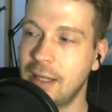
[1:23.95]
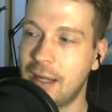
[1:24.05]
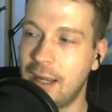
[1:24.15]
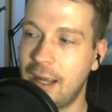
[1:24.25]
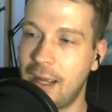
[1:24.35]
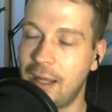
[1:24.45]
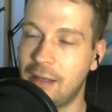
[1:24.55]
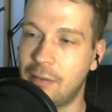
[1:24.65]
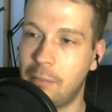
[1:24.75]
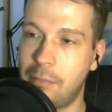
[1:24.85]
And
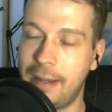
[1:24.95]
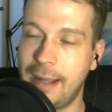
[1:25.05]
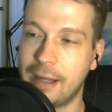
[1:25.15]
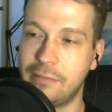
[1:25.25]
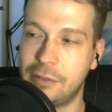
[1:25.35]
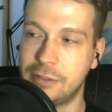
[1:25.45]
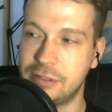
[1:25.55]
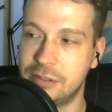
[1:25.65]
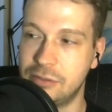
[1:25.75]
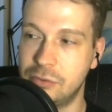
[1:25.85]
black wanted
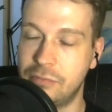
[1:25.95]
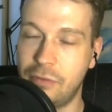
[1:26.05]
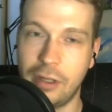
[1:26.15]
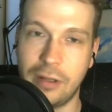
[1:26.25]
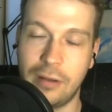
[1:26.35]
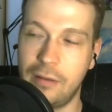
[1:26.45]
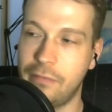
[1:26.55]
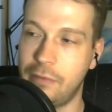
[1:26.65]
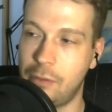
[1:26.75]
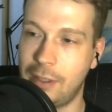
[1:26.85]
to avoid the
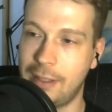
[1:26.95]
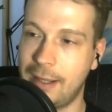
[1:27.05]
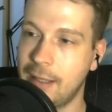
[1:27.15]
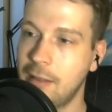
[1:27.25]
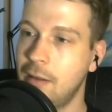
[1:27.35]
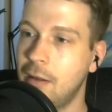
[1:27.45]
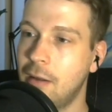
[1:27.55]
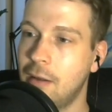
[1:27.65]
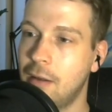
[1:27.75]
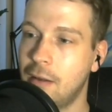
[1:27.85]
following line.
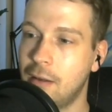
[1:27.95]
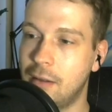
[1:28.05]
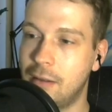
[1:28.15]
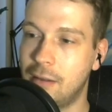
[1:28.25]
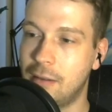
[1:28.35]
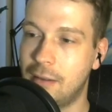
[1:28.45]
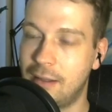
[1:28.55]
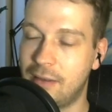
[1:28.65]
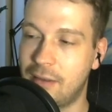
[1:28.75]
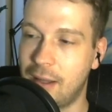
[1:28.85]
Let's
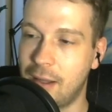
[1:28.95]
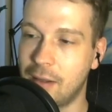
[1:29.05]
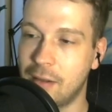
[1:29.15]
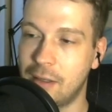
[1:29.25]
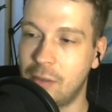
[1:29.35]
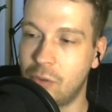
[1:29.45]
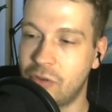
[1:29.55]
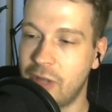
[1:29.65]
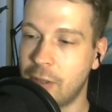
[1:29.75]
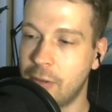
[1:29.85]
say he would
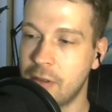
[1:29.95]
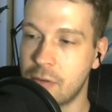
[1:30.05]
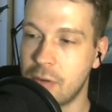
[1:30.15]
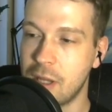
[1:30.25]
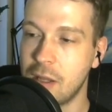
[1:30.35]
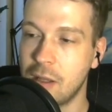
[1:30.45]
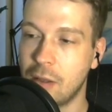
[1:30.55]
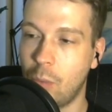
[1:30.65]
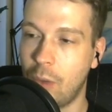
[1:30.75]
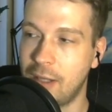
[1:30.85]
take on e3,
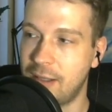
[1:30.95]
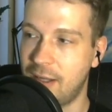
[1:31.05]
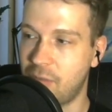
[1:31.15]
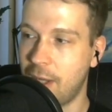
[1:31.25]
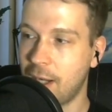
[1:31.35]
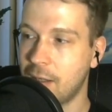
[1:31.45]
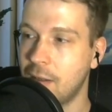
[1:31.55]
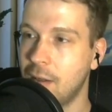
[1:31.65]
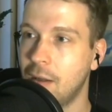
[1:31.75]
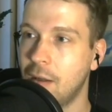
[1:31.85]
white takes back.
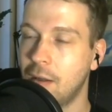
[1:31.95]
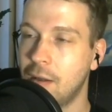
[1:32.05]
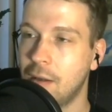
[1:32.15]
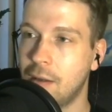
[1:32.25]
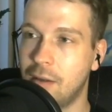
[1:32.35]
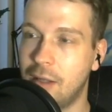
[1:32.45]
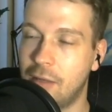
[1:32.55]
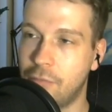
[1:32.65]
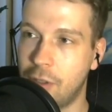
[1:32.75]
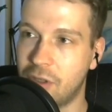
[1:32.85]
Then,
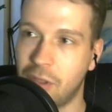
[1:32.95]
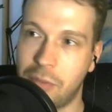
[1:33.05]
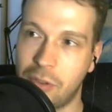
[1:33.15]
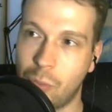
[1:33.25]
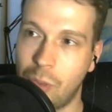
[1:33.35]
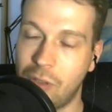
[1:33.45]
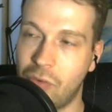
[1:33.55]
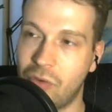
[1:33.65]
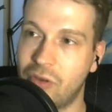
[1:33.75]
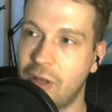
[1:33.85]
for example, queen to
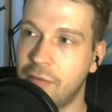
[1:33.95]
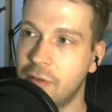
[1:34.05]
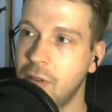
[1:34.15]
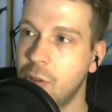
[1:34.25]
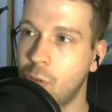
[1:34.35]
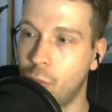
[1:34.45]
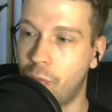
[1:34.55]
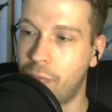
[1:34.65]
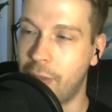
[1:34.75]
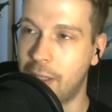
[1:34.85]
c7 to
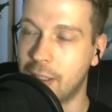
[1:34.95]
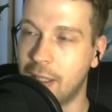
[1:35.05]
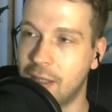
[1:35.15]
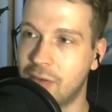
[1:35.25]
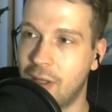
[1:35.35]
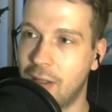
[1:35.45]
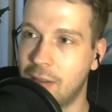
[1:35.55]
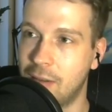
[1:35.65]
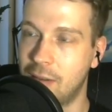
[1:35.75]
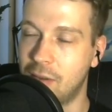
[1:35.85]
prepare
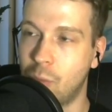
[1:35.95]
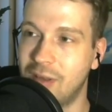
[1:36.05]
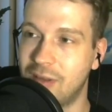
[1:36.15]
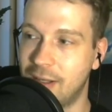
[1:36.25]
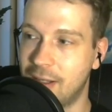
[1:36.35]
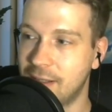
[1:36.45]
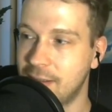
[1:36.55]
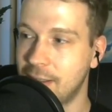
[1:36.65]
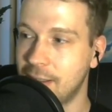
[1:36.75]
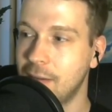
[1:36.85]
queenside castling.